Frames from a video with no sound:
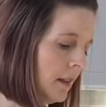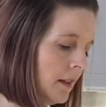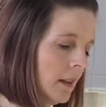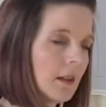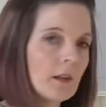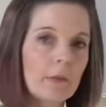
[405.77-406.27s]

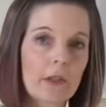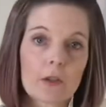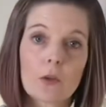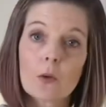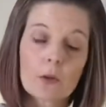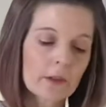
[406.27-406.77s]
about a
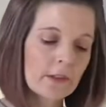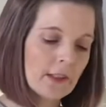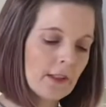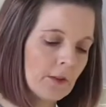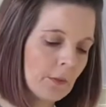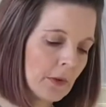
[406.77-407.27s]
1/4
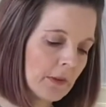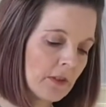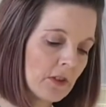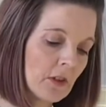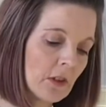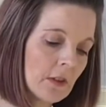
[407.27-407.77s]
teaspoon of
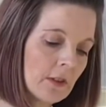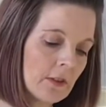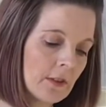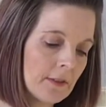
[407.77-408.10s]
salt,